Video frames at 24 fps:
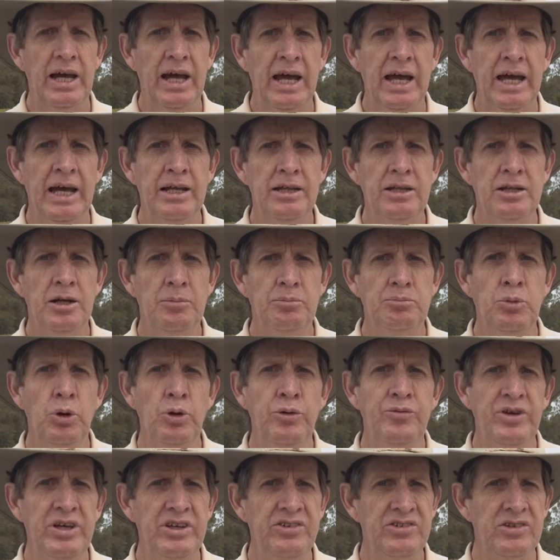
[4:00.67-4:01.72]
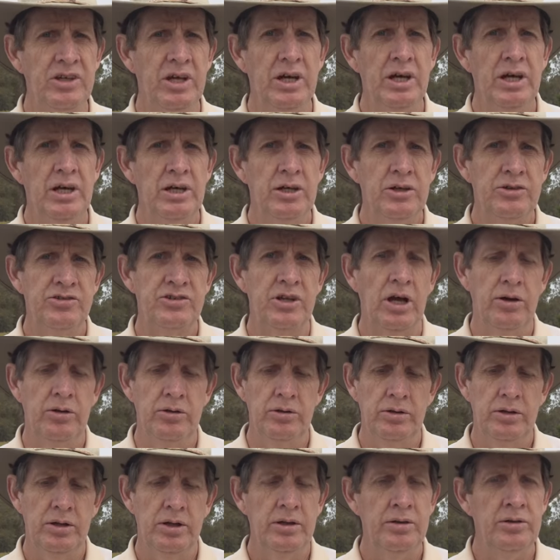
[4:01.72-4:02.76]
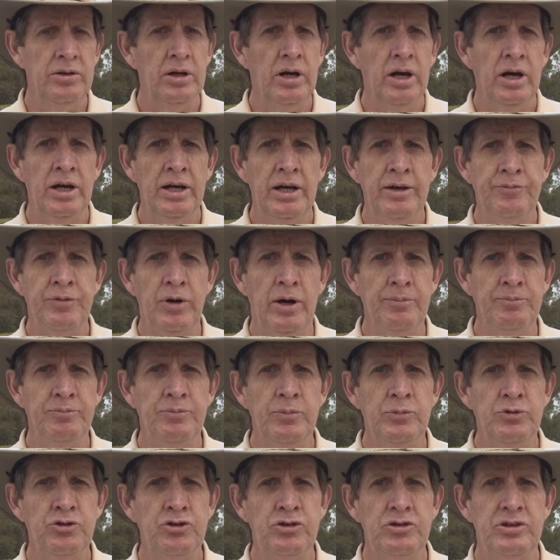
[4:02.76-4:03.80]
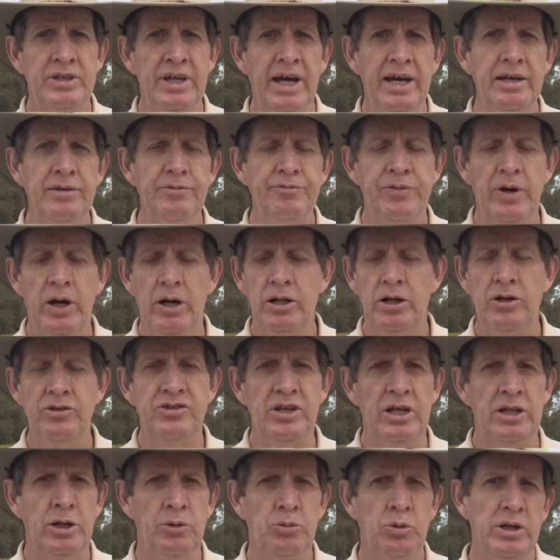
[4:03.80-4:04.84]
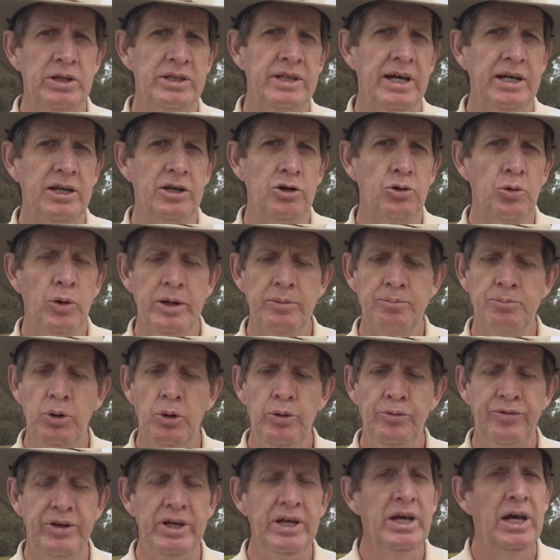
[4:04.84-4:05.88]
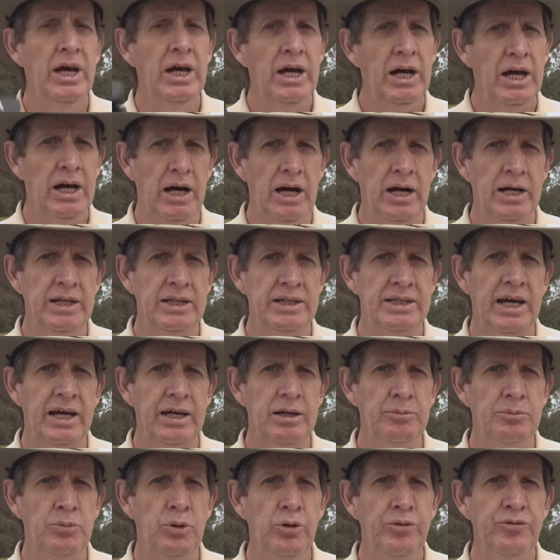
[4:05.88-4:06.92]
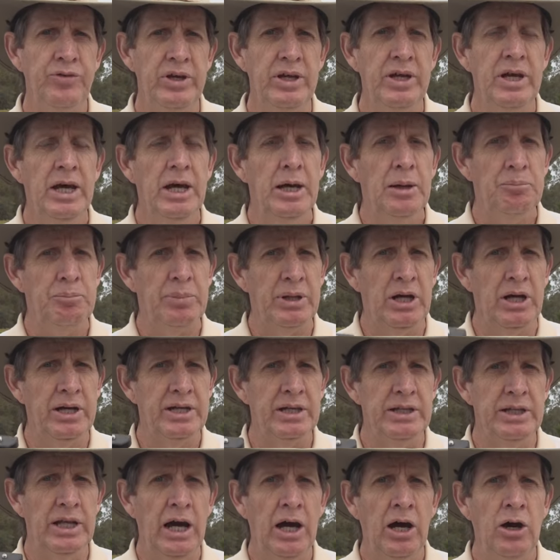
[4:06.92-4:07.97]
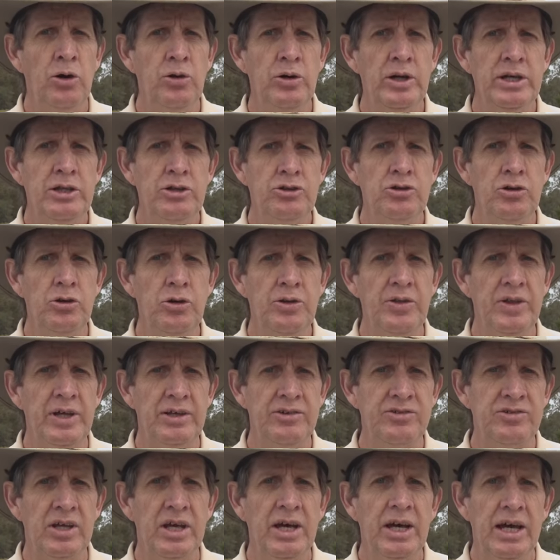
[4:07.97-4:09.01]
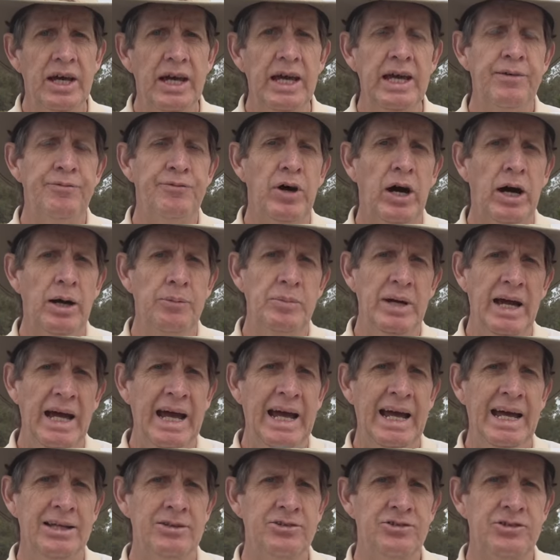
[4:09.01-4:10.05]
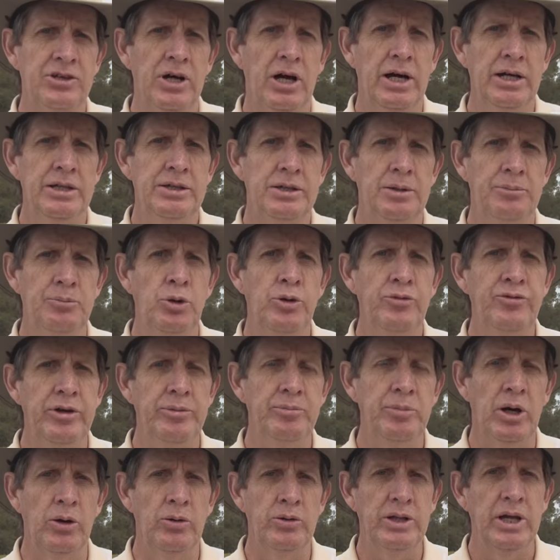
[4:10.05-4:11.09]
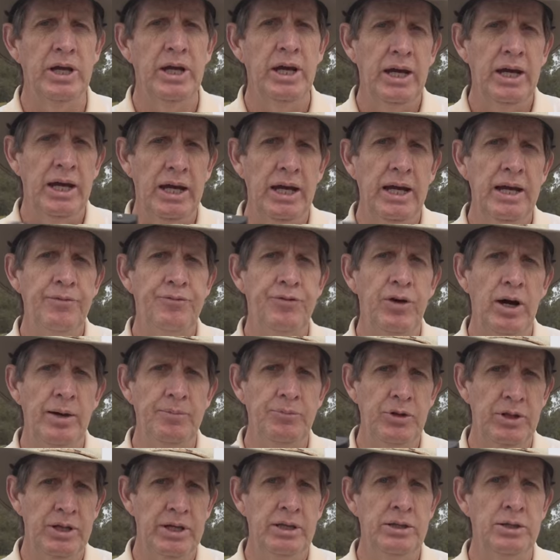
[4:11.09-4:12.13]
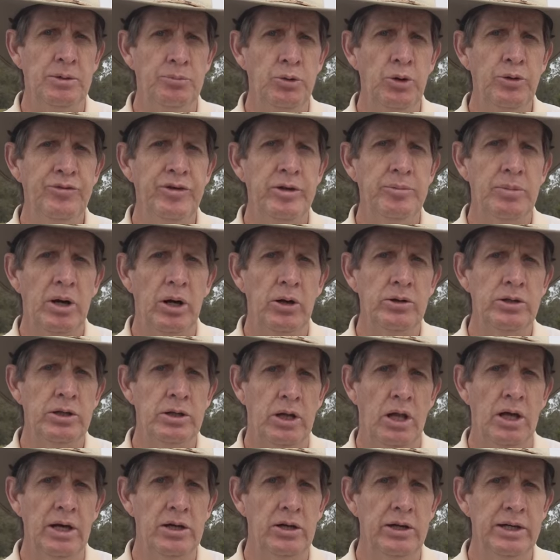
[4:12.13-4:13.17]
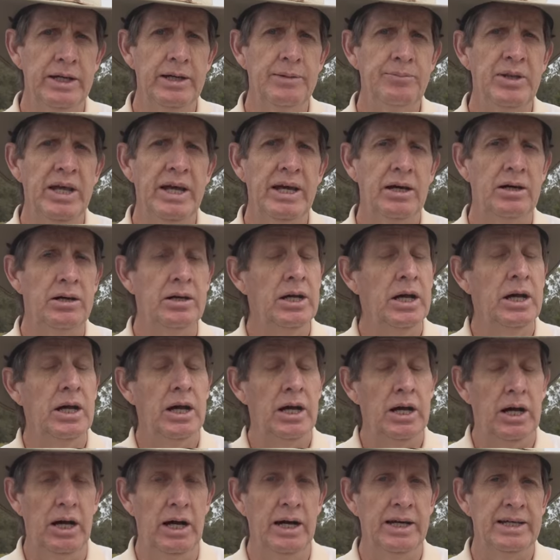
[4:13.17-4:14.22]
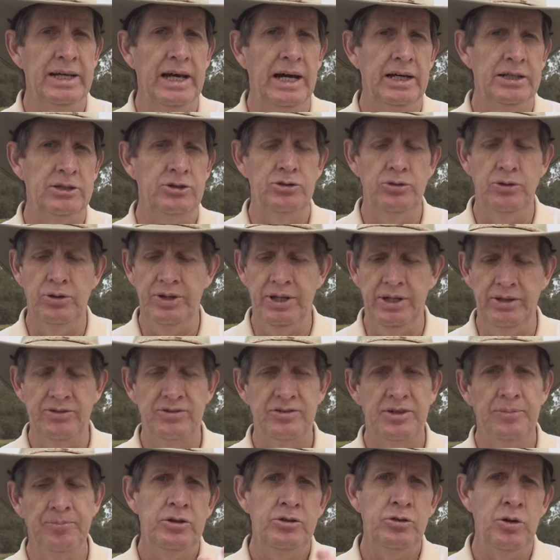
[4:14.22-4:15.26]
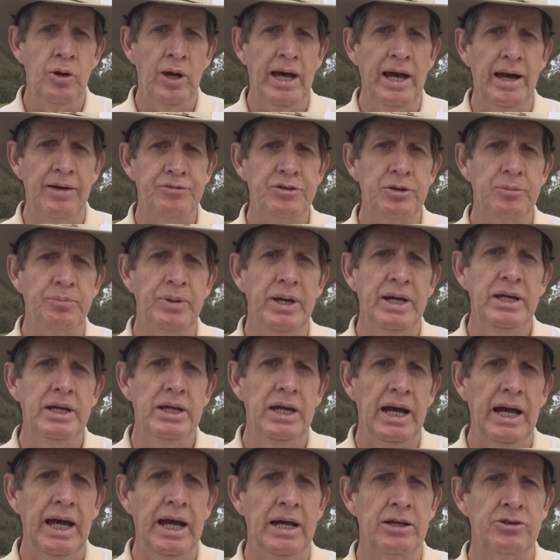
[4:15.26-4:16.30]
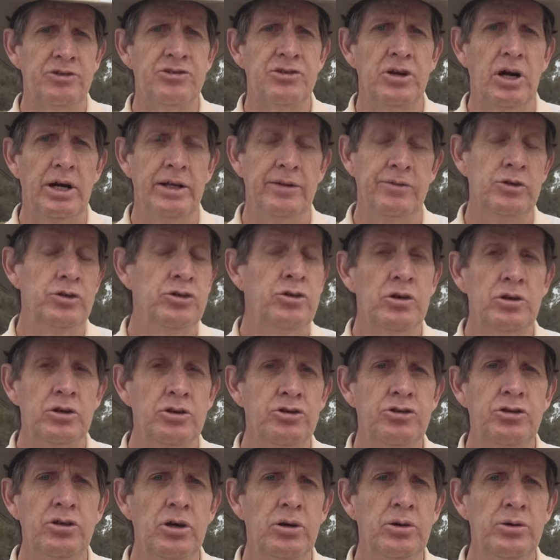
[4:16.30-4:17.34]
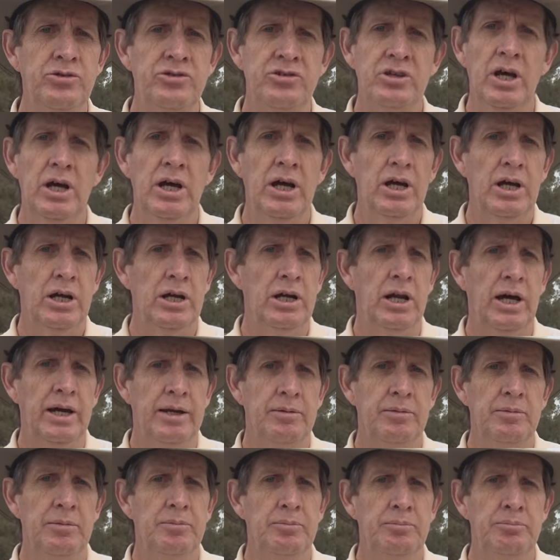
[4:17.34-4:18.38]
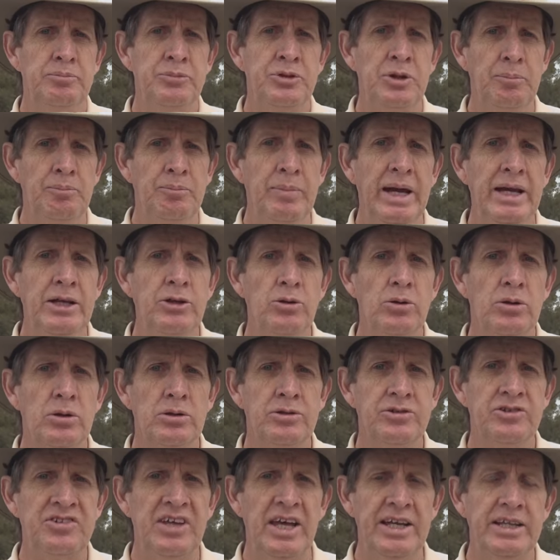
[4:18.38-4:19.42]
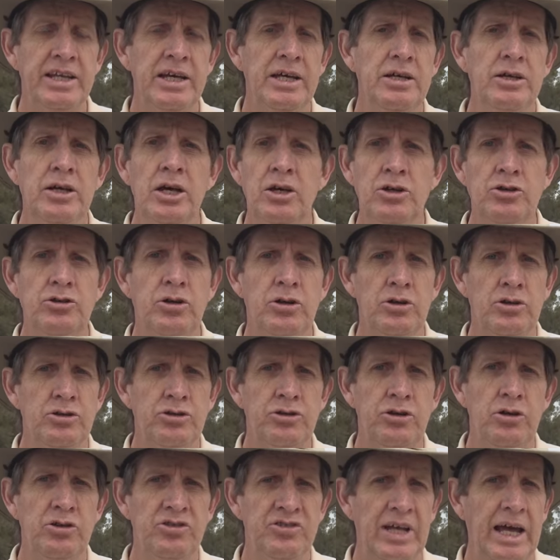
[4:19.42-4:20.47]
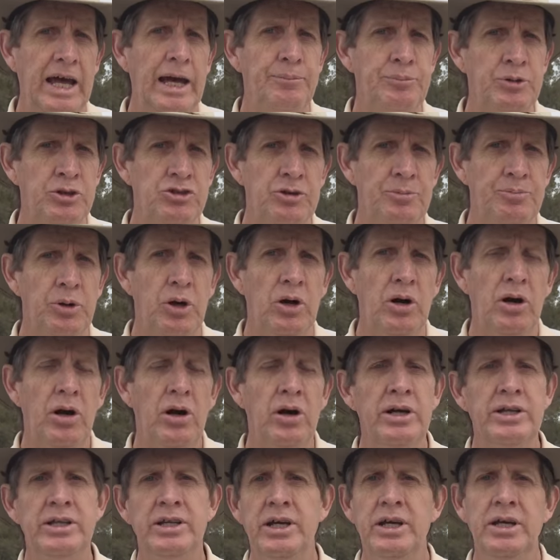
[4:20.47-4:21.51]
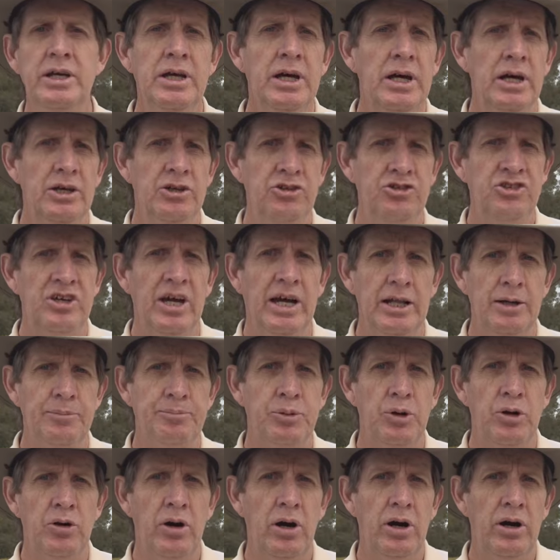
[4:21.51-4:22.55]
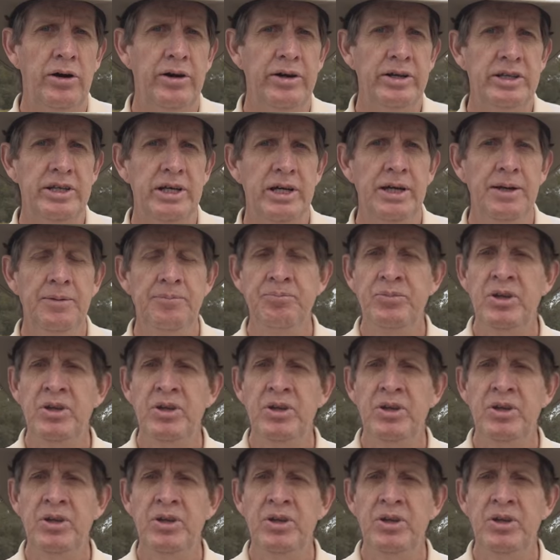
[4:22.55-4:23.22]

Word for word: and movies. So if I'm taking photos and I want to take a quick movie, I can take a movie, but I can only do this if I'm outside the movie mode. If I'm in the movie mode like I am now, I can't do this. You have to be outside. You can choose like the manual setting, you can choose aperture priority, shutter priority,